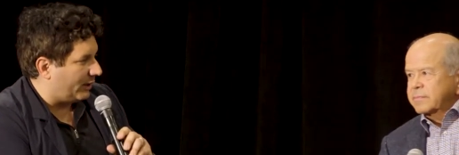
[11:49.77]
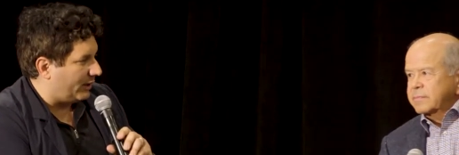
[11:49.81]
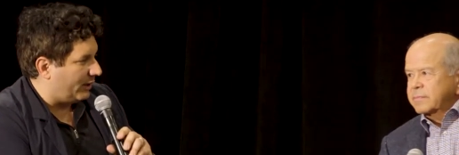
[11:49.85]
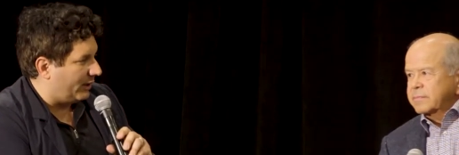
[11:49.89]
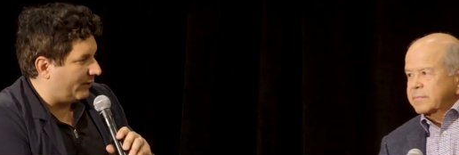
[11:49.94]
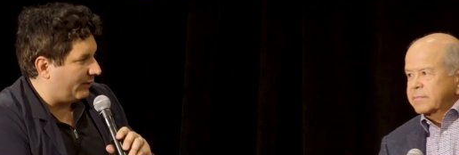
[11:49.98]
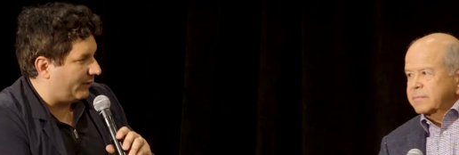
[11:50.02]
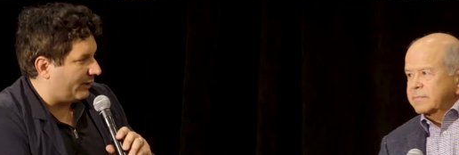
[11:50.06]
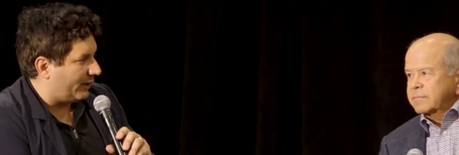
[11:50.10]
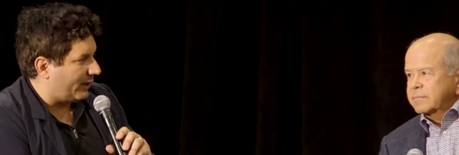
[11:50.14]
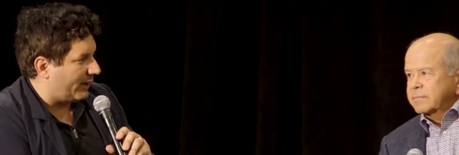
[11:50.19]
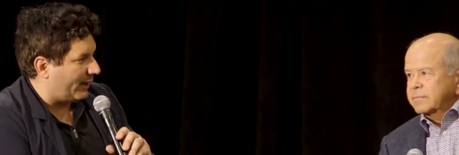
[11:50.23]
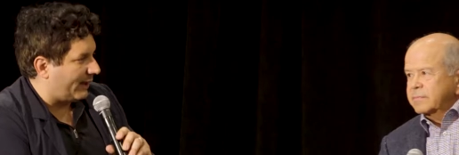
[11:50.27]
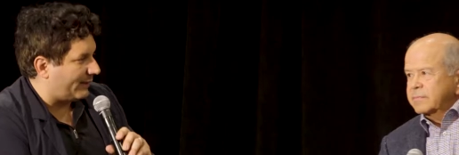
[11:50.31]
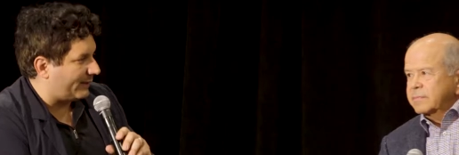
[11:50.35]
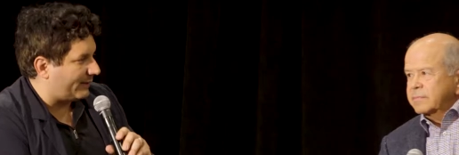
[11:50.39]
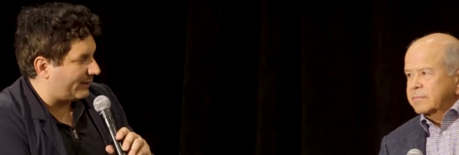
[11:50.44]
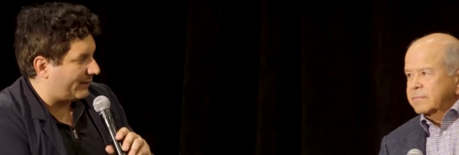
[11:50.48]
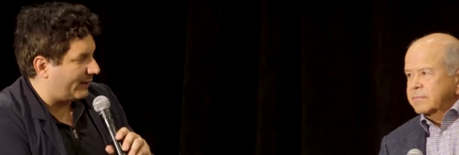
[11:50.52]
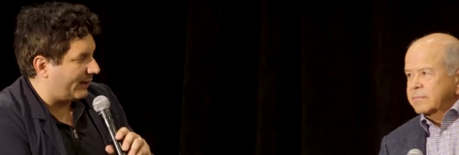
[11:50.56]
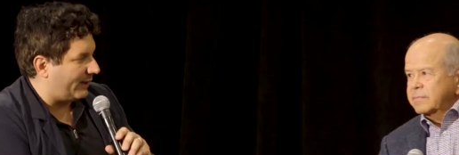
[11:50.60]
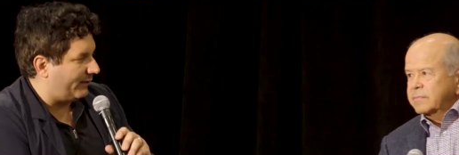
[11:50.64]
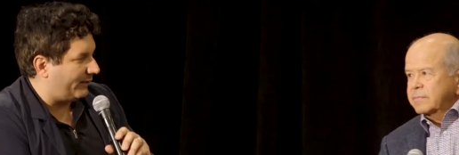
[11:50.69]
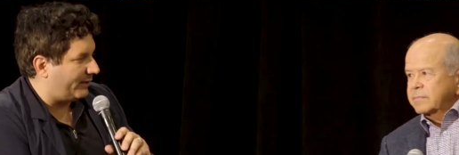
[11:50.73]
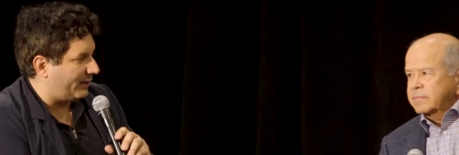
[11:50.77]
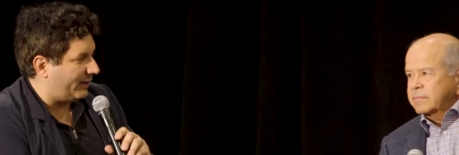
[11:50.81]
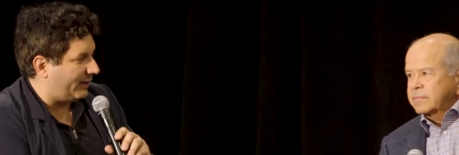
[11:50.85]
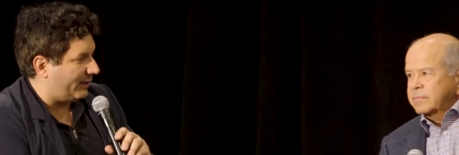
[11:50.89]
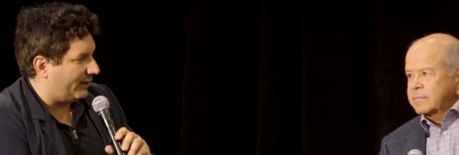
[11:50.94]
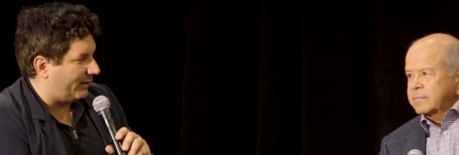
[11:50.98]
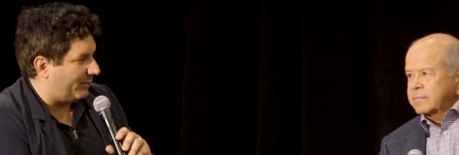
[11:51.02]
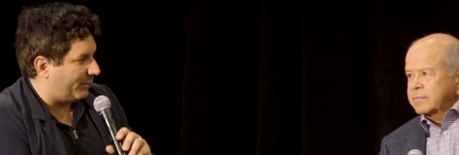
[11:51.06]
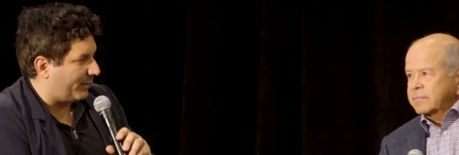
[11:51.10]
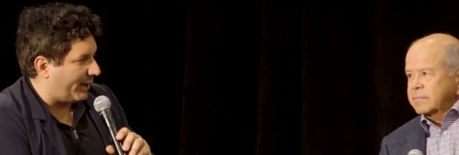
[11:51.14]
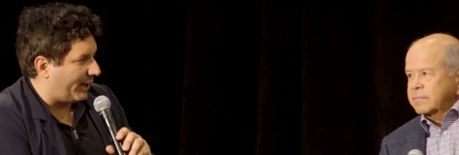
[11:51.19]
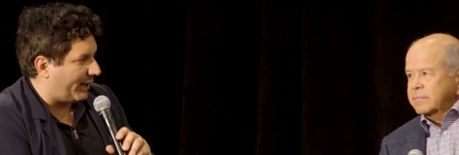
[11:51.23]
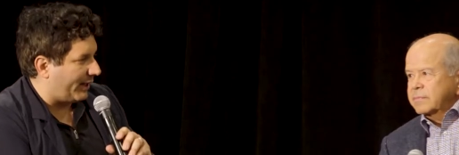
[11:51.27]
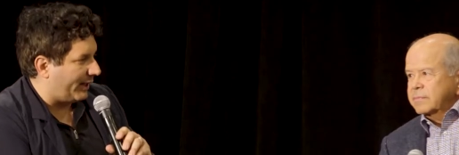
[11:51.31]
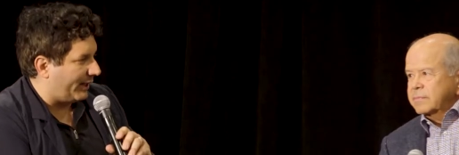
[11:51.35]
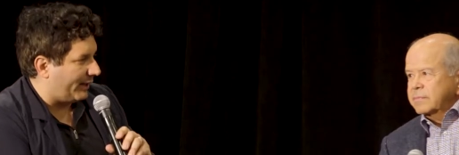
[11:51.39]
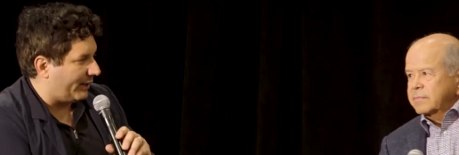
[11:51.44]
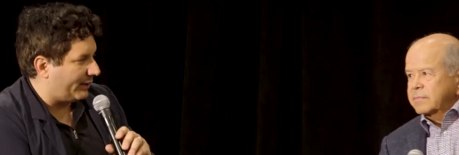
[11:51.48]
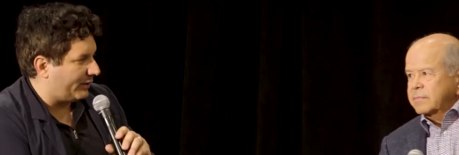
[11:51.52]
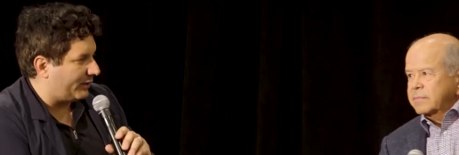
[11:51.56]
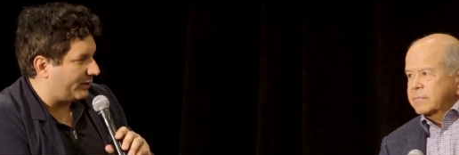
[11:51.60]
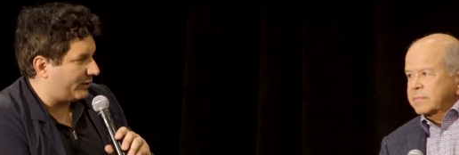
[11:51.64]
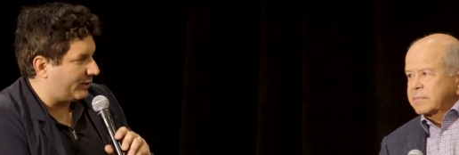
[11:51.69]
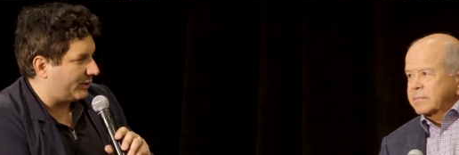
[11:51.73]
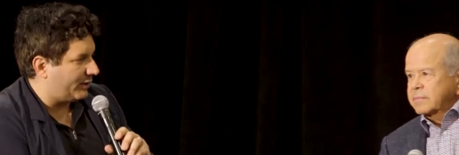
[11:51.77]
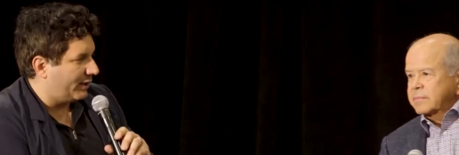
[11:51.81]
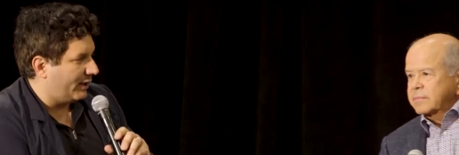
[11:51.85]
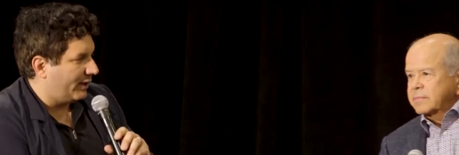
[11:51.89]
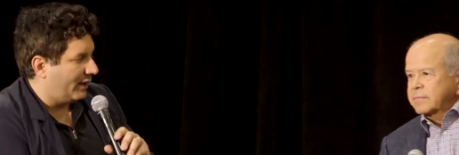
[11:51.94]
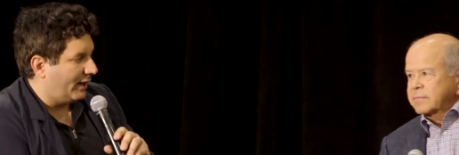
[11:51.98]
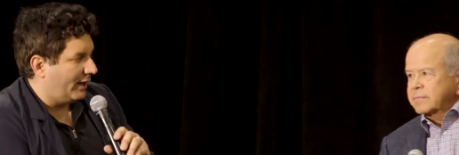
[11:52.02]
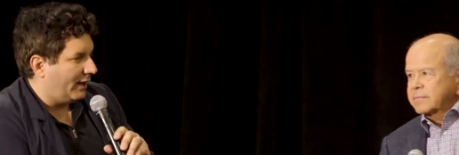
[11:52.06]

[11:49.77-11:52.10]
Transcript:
Speaker 1: given that safety bias?